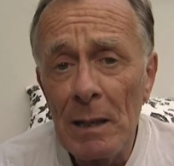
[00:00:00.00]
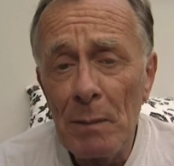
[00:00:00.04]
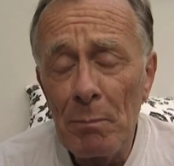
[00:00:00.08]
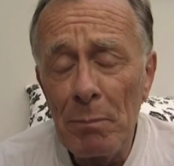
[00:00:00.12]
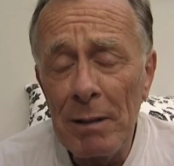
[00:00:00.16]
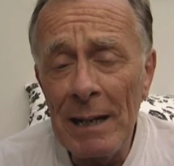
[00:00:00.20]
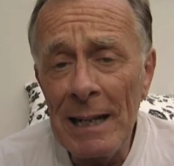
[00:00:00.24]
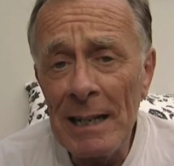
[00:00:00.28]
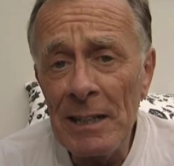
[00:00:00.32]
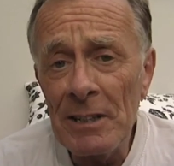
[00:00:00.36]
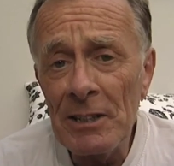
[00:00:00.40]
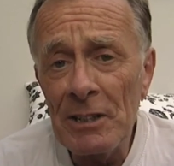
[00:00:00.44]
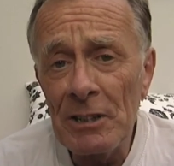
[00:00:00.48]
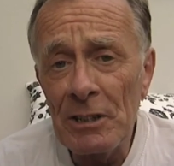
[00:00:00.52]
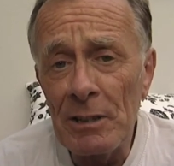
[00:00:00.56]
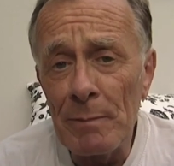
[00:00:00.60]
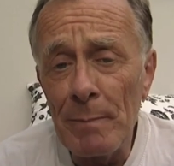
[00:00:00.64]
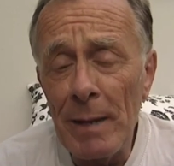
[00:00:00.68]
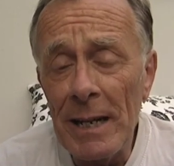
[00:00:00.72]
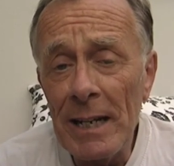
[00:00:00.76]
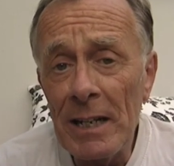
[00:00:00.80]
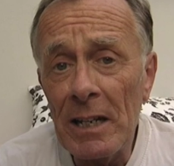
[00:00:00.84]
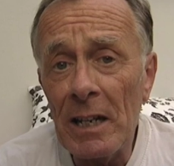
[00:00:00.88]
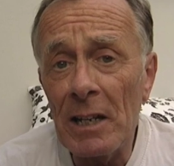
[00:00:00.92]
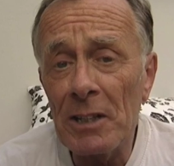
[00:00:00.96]
Plans to
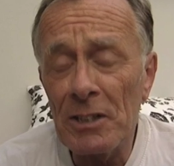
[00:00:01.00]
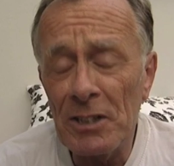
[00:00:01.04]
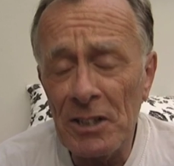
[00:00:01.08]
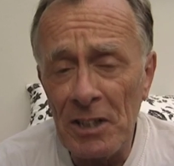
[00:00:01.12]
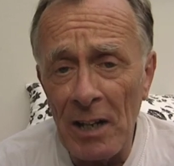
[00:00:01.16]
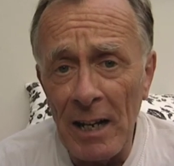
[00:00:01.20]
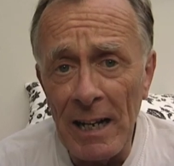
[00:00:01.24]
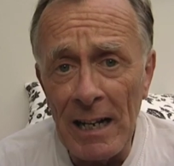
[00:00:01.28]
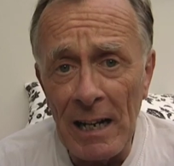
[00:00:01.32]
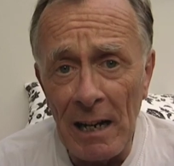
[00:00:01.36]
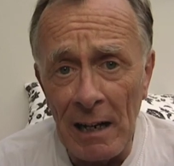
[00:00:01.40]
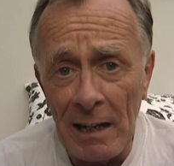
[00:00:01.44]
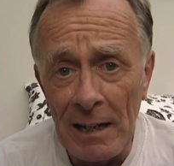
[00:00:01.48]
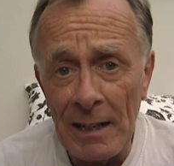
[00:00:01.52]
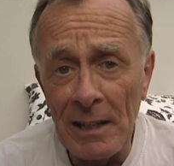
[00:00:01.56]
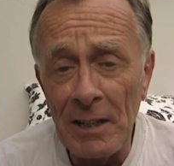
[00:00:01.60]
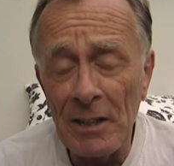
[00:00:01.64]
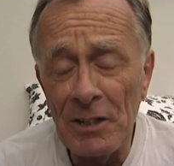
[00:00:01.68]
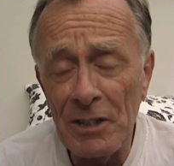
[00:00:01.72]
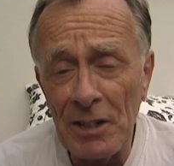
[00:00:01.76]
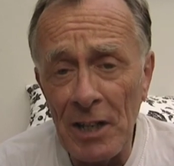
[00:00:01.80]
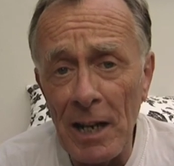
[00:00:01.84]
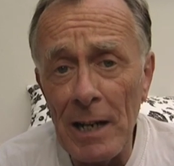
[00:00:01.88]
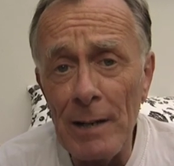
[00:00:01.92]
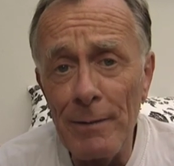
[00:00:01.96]
make cycling
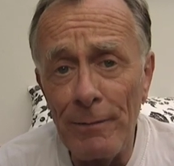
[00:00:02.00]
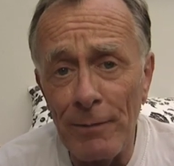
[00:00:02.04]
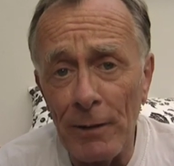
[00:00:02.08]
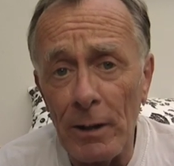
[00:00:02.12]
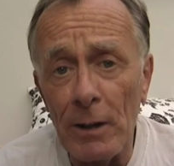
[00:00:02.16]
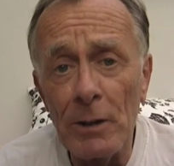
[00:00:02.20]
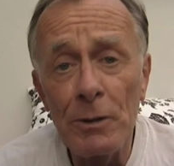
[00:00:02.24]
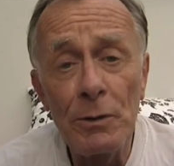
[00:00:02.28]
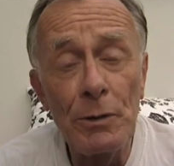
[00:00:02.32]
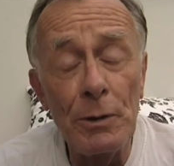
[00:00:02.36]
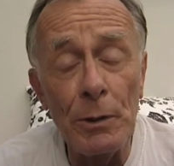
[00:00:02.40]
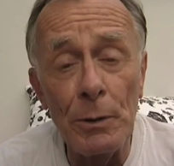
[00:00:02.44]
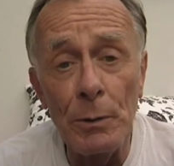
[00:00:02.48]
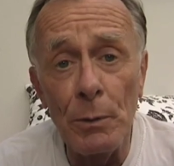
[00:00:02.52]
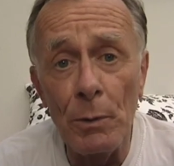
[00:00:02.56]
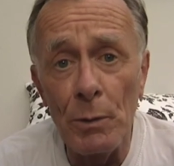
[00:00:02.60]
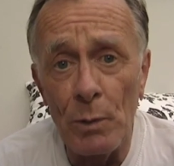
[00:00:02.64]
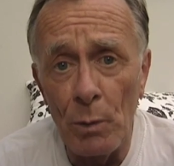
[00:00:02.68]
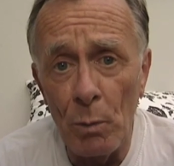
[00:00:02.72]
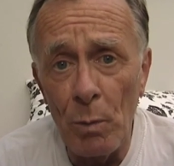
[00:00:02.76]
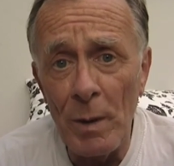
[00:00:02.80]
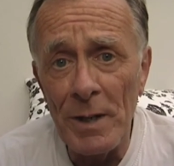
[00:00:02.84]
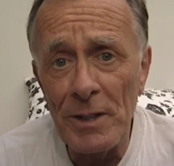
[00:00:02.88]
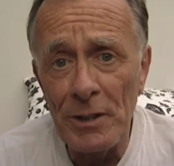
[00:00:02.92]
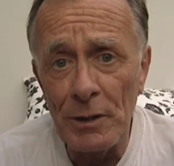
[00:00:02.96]
safer to
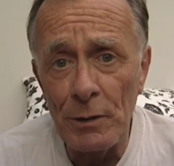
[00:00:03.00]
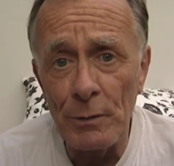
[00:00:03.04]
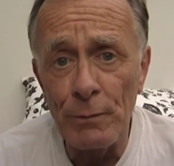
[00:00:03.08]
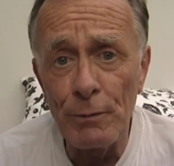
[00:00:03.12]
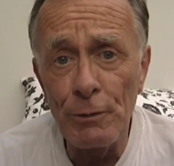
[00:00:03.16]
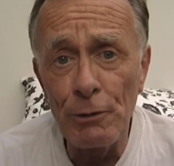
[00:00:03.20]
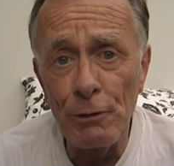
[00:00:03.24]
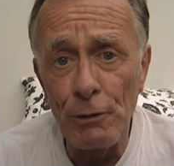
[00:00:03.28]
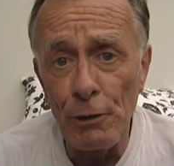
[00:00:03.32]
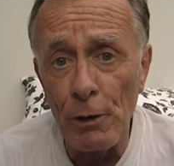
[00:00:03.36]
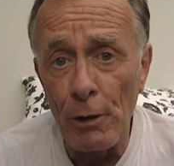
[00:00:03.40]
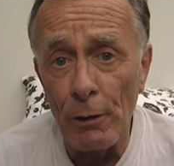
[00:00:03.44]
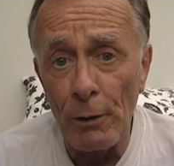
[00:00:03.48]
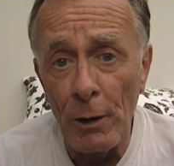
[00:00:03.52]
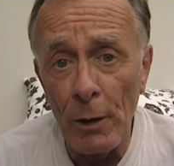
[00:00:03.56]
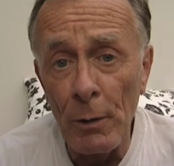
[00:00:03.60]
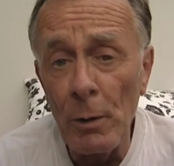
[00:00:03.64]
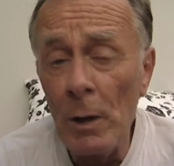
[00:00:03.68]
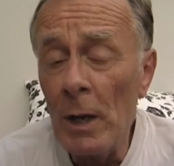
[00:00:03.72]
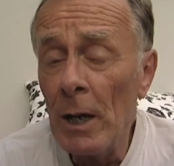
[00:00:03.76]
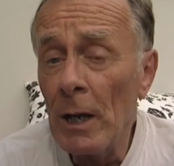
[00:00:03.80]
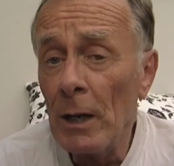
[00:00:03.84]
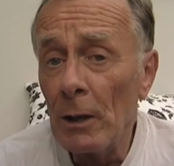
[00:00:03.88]
the west of Truro